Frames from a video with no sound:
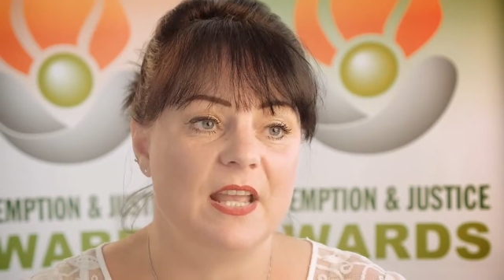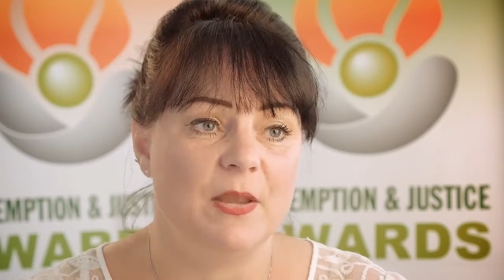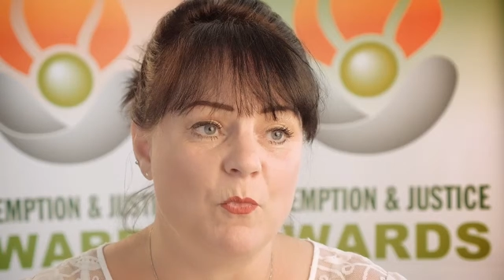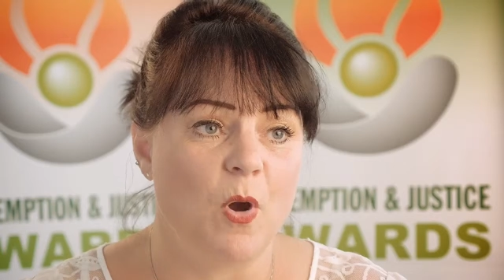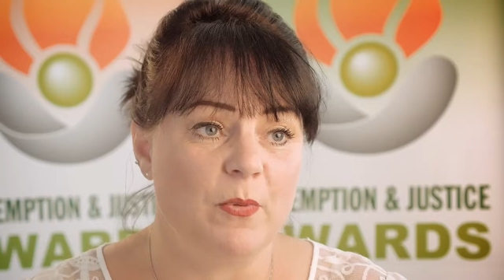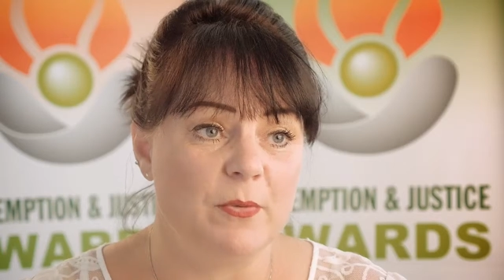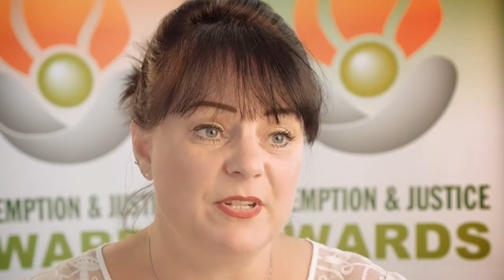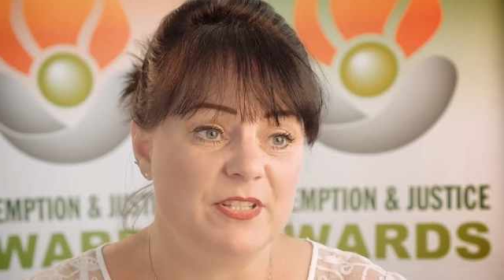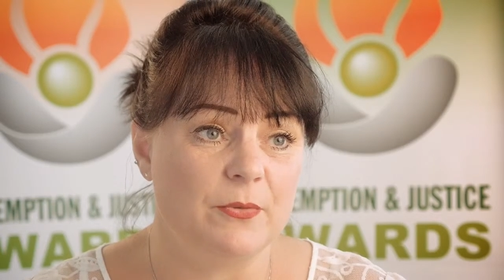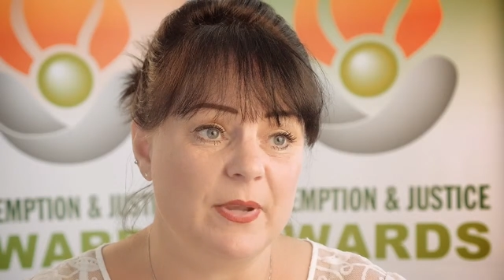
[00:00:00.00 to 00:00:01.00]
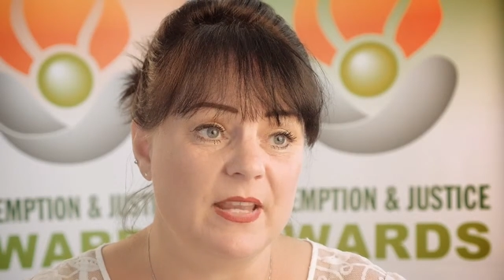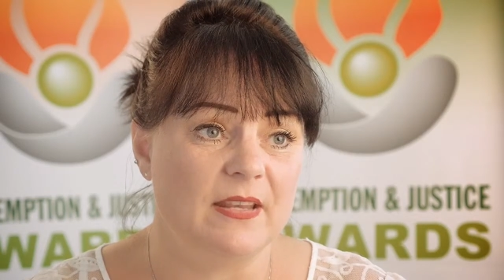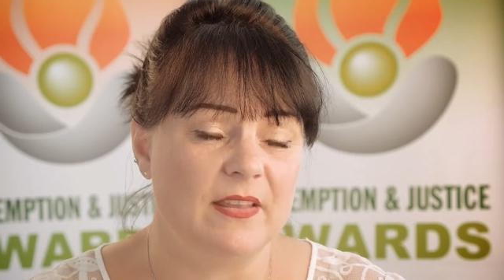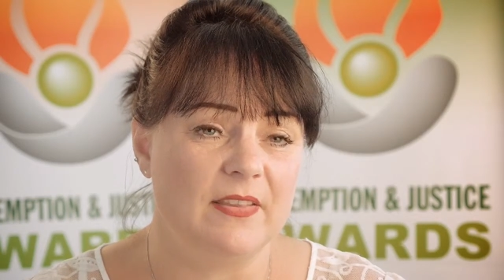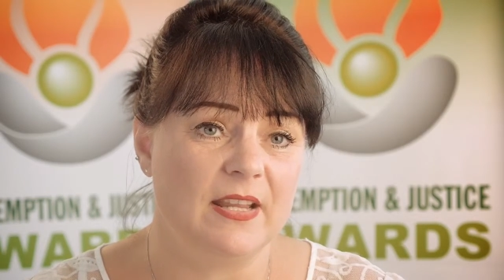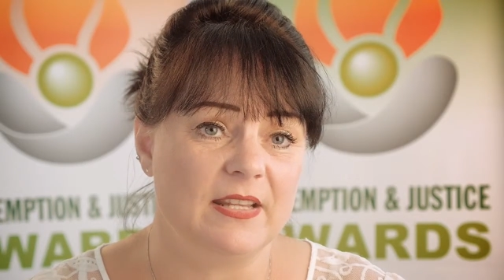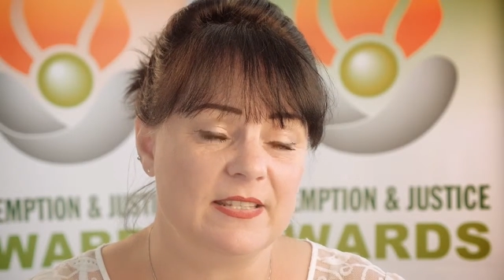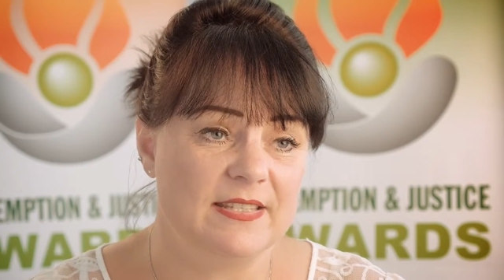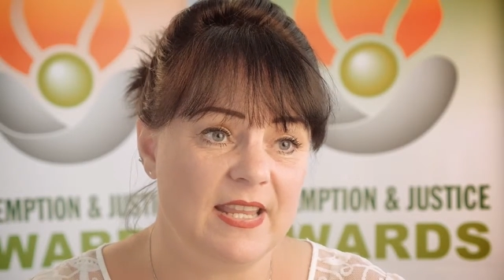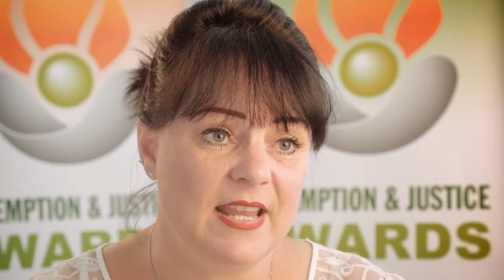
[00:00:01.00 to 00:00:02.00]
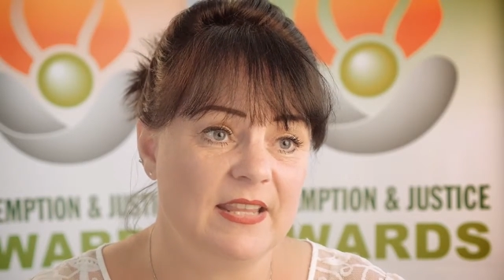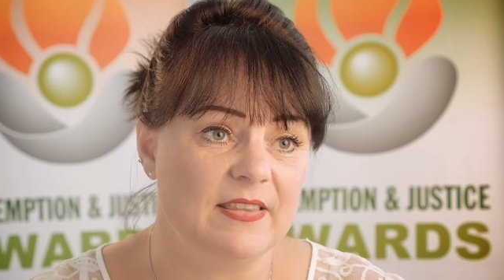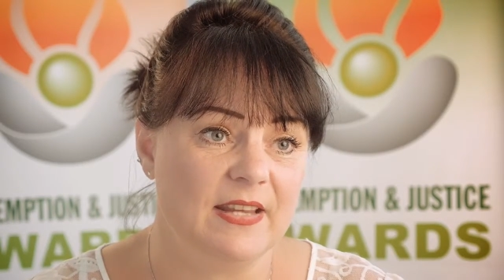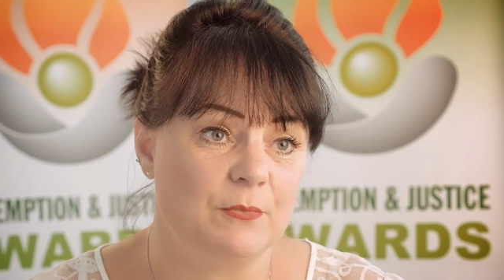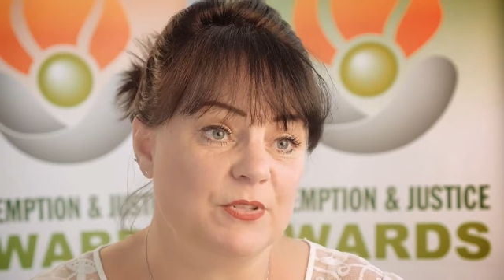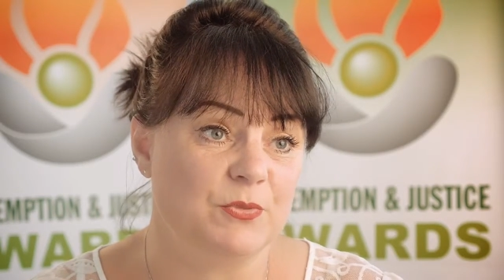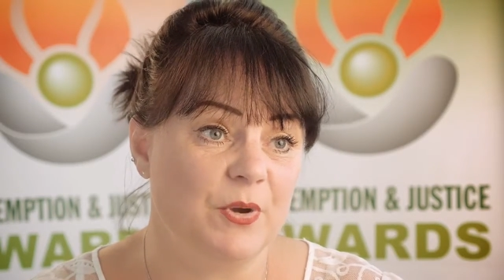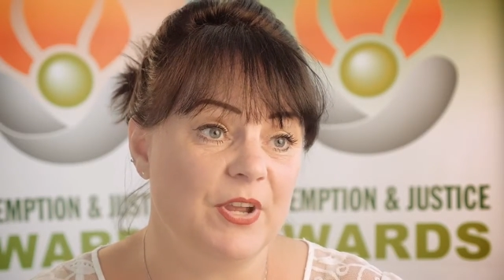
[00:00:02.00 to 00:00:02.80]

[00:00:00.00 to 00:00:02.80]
in what we were doing, and they could see that it was